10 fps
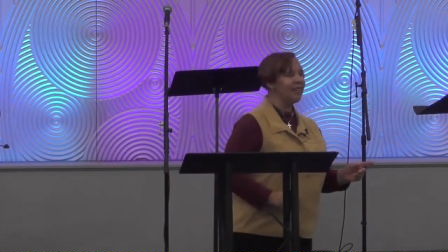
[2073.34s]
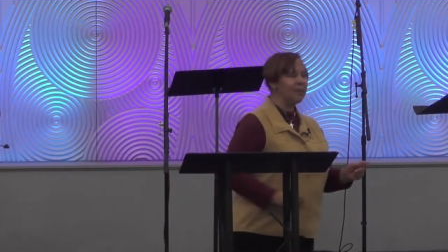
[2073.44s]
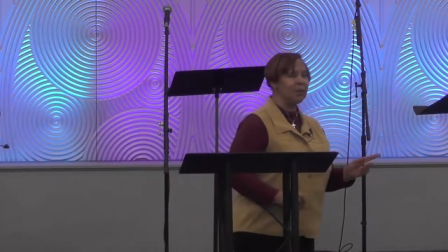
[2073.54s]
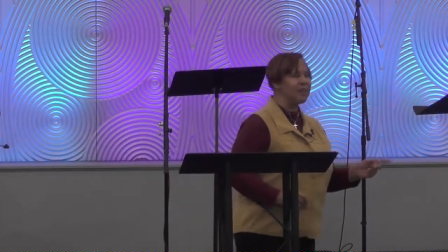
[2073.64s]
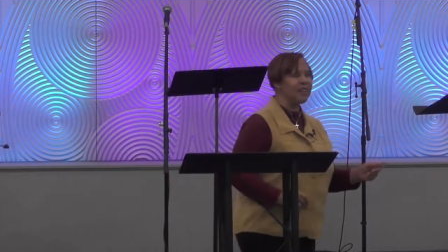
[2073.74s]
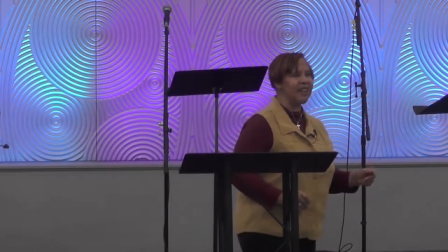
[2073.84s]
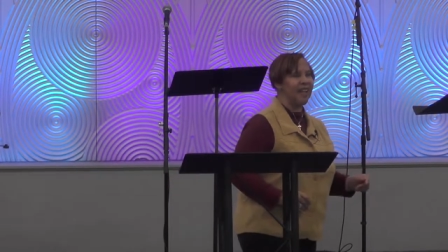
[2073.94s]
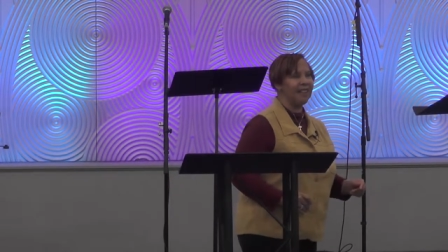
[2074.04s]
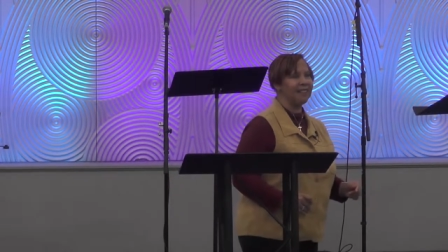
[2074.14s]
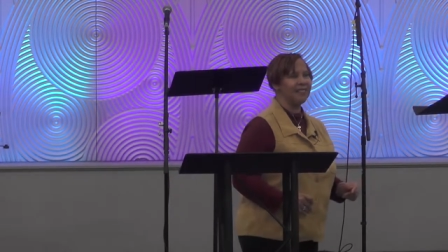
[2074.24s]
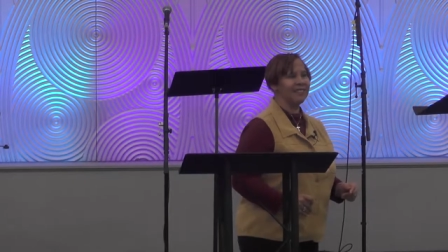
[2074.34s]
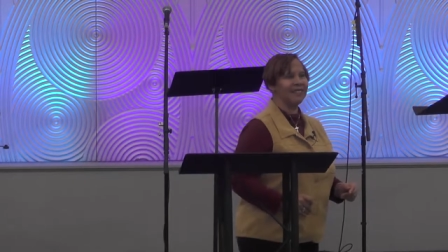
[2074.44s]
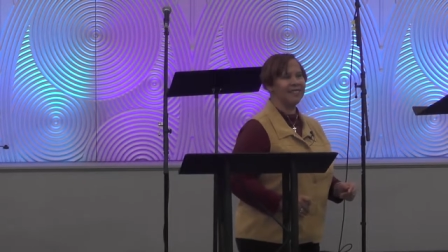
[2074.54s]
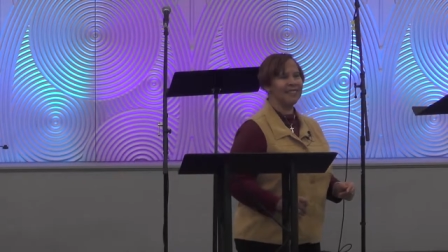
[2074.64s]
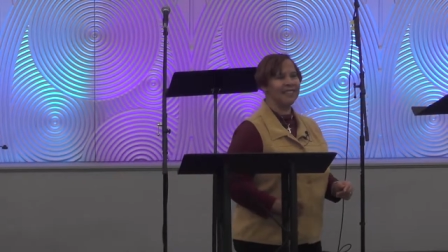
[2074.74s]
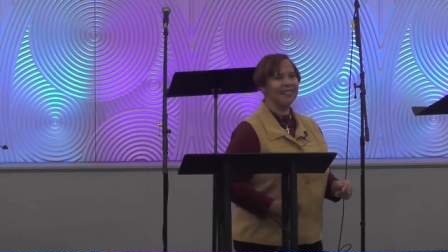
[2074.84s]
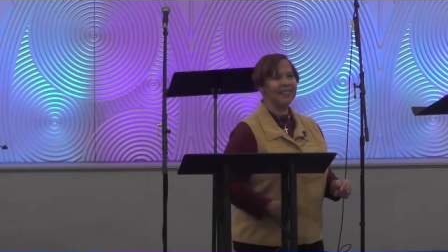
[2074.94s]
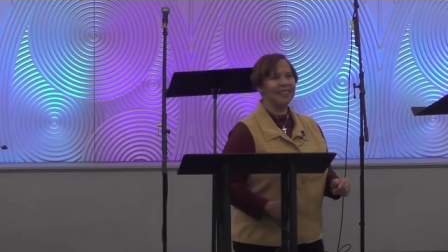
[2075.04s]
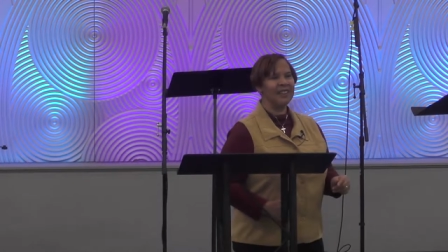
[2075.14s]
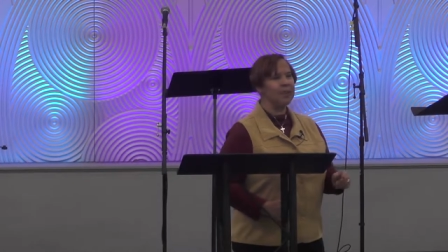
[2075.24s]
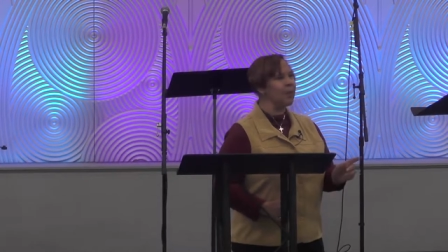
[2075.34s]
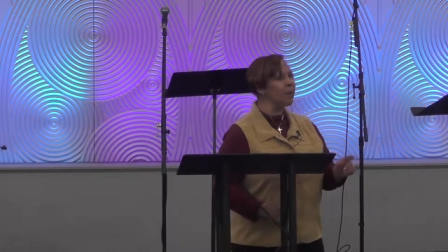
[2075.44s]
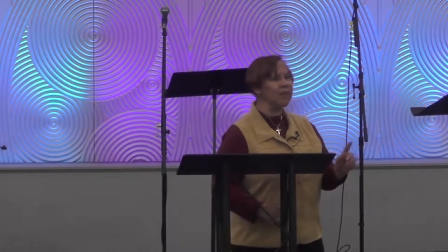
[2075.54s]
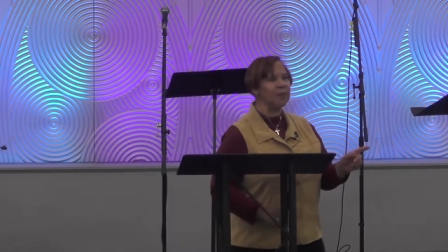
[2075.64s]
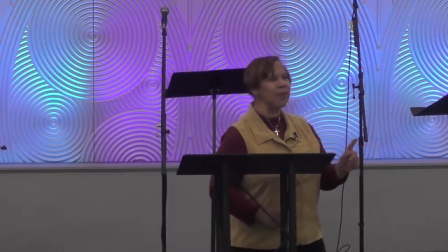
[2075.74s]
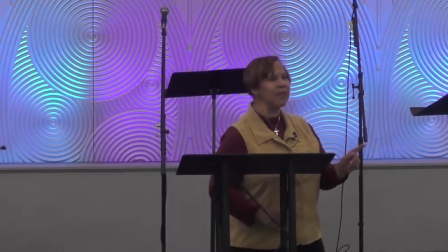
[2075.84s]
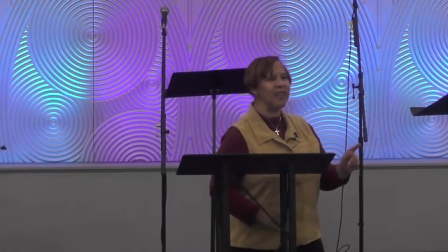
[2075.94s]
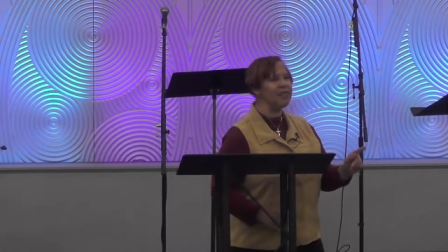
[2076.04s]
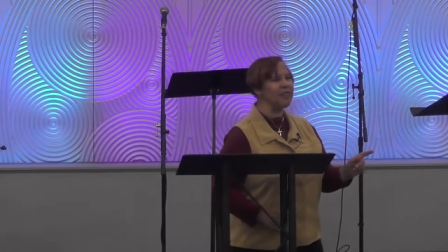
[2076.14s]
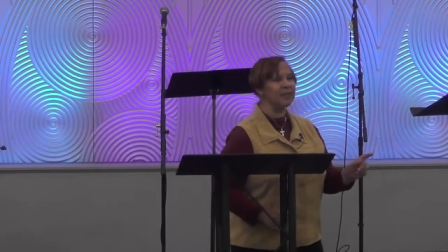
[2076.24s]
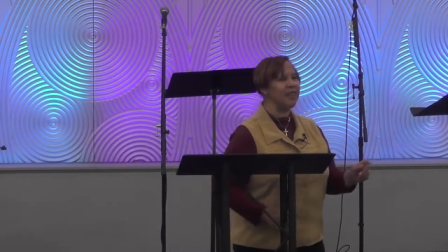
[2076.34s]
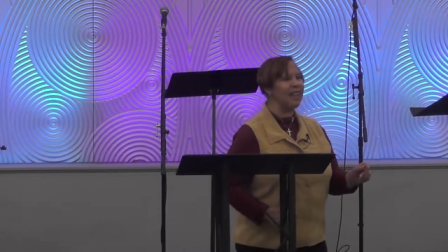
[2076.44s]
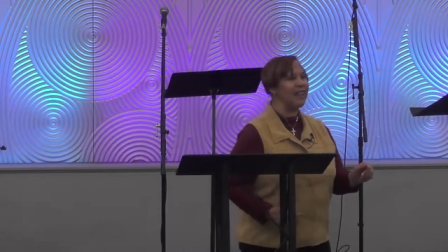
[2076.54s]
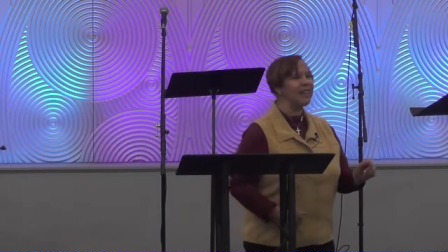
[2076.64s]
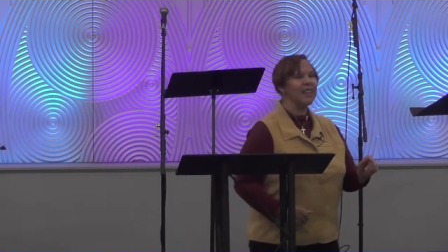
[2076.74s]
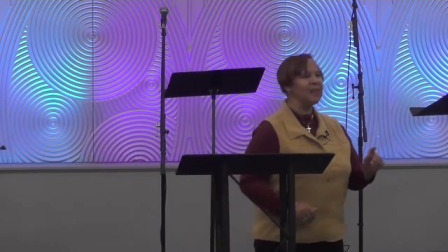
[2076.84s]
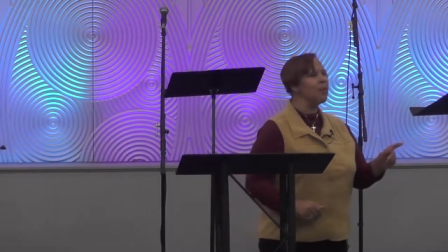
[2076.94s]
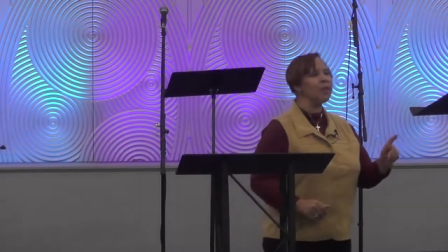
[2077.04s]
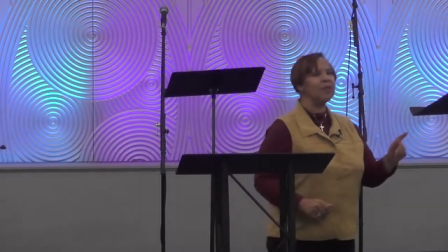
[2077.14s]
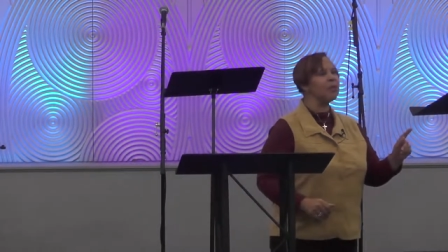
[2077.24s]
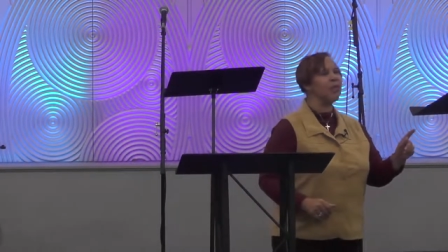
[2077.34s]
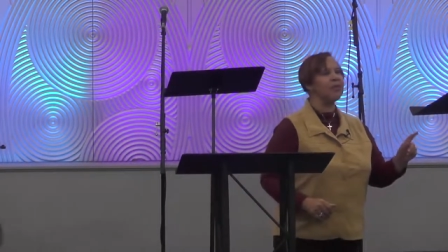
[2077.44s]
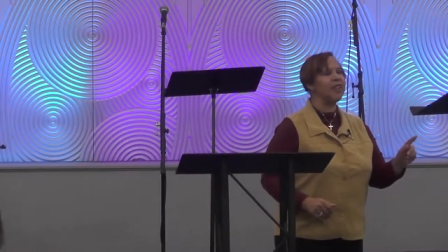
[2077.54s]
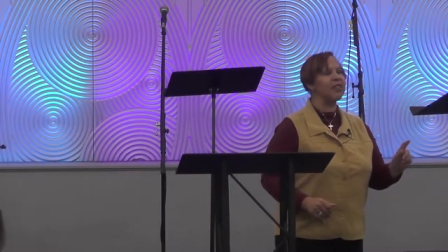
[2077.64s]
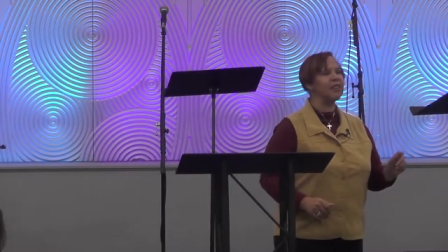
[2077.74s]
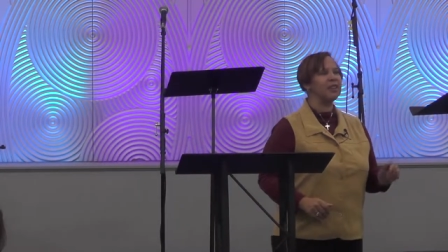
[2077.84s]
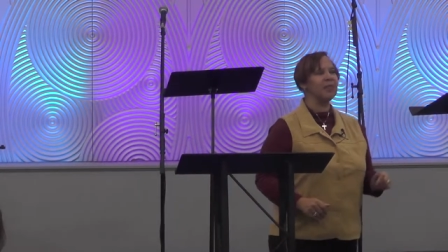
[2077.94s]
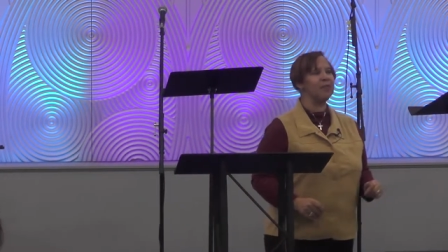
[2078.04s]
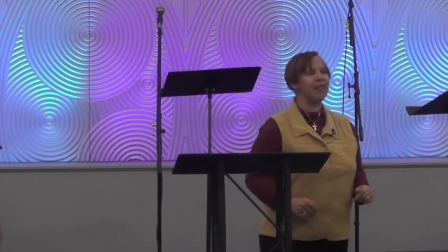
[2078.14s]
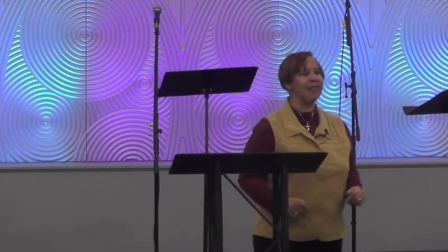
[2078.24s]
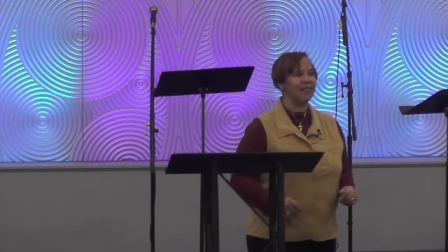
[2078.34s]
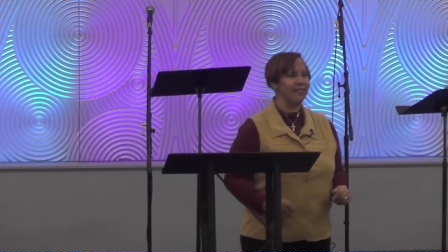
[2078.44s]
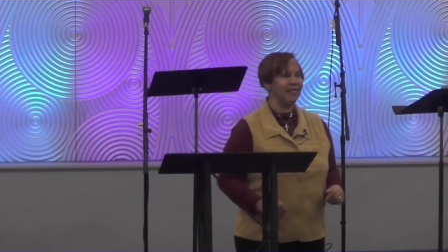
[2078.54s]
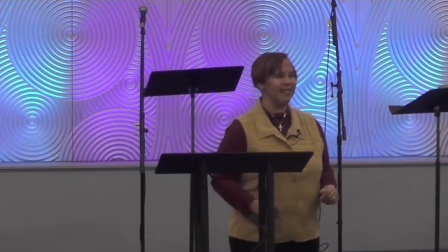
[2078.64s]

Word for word: you won't see that. You won't get a revelation of God. You won't get revelation of the Father.